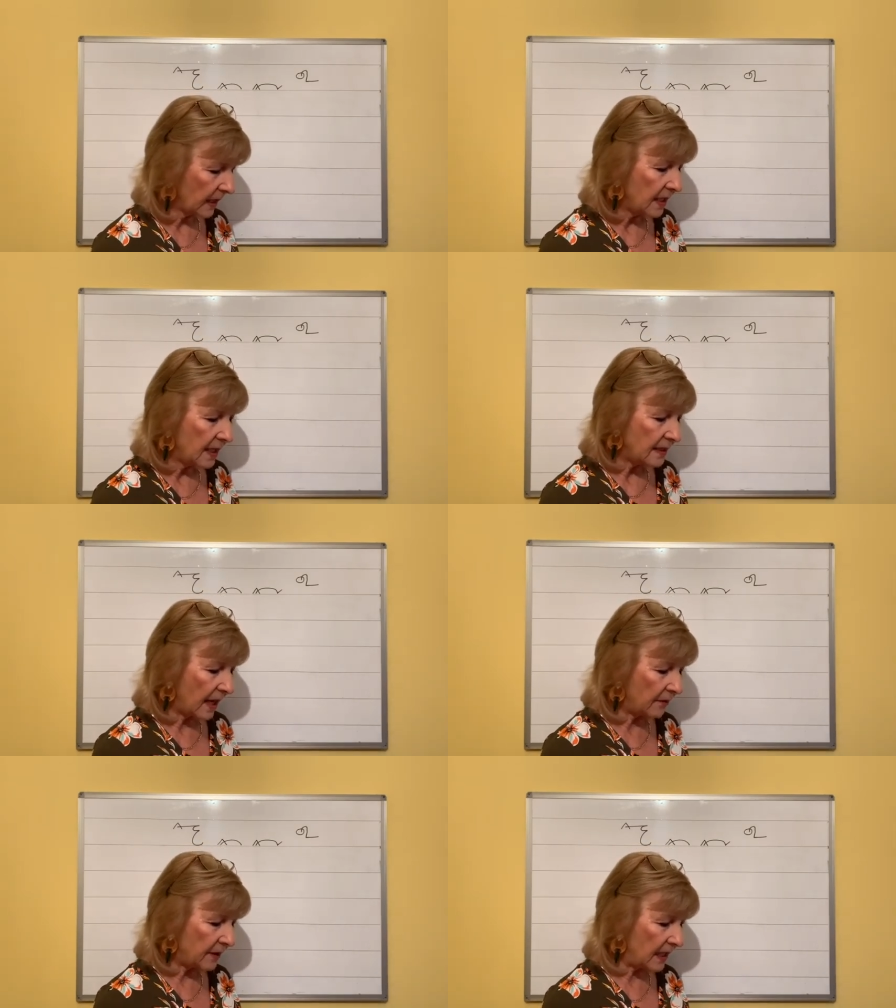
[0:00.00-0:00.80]
Now
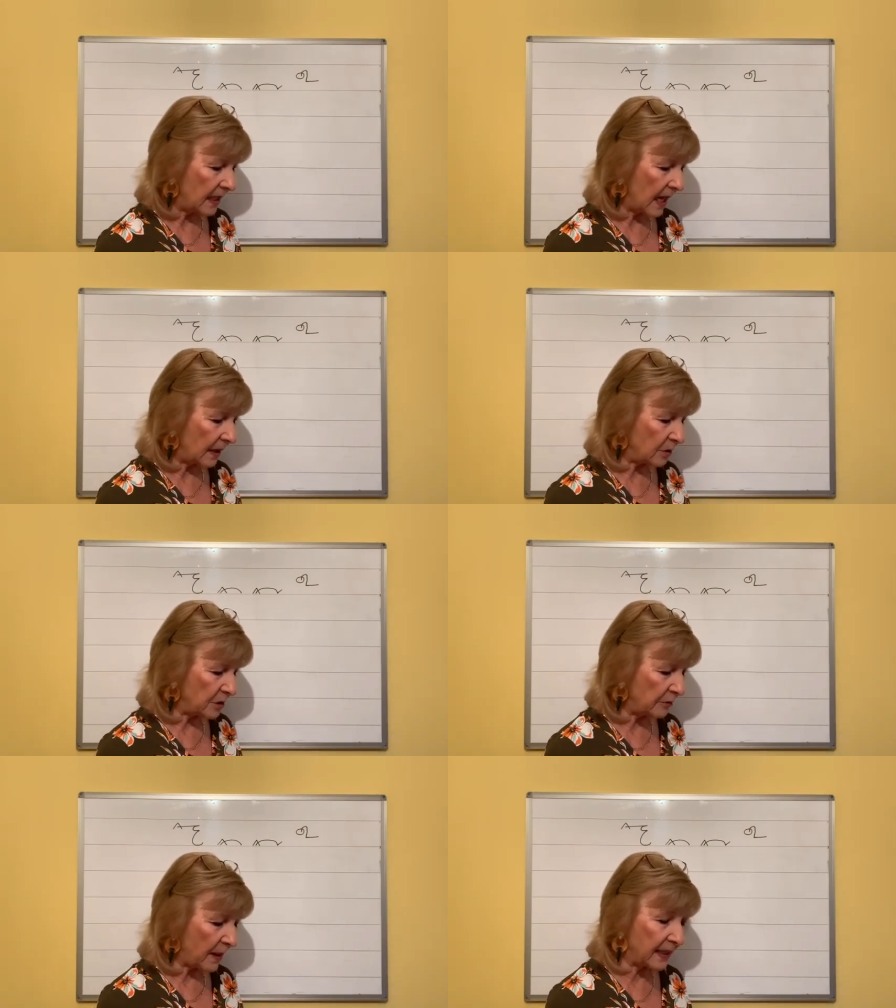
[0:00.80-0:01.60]
the language
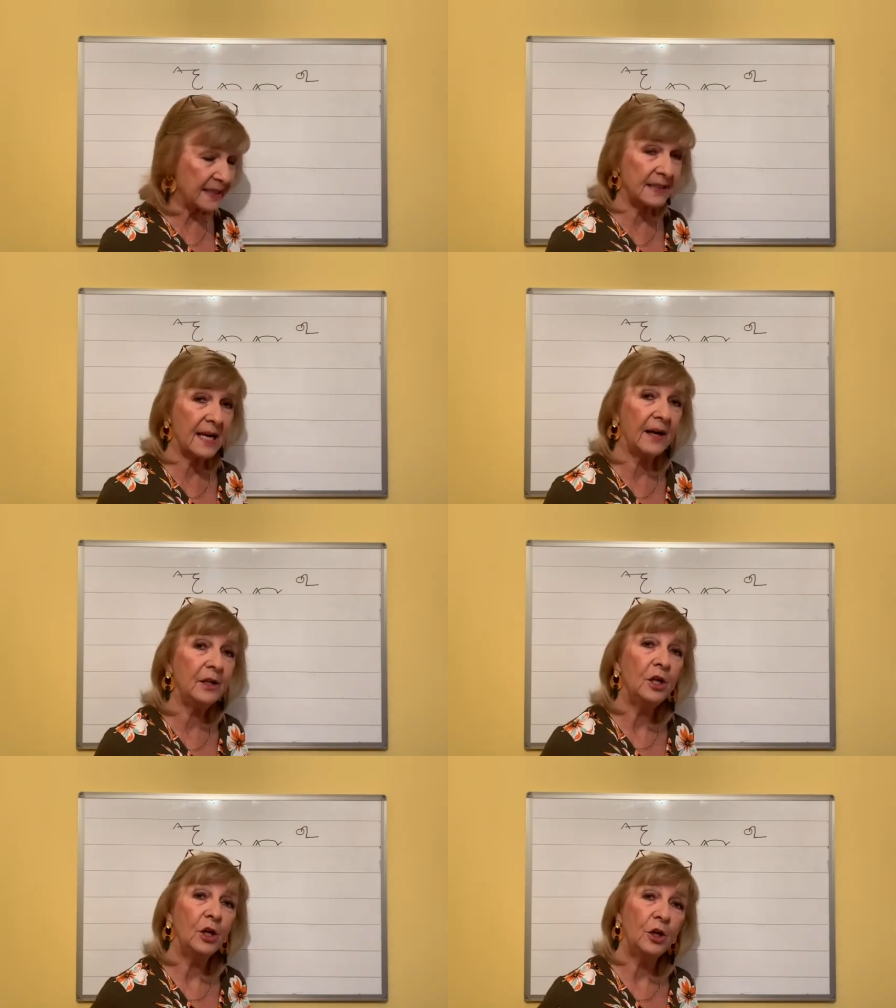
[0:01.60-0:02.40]
of Pakistan,
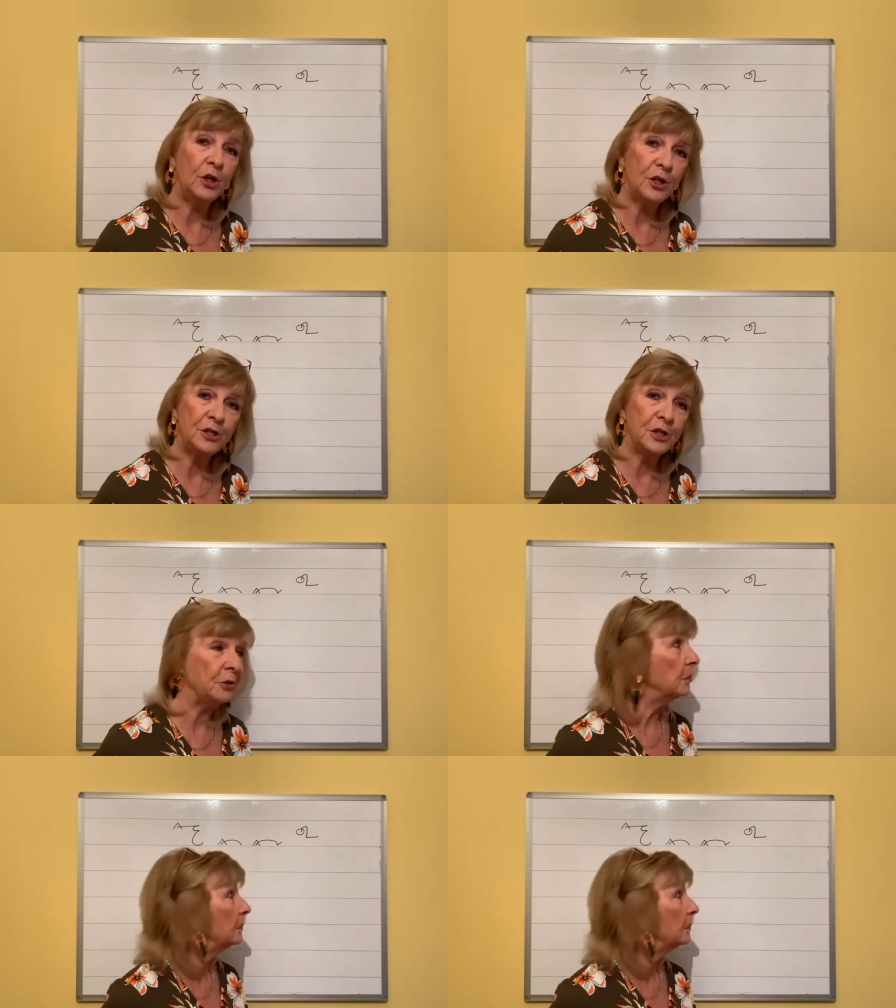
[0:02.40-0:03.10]
Urdu.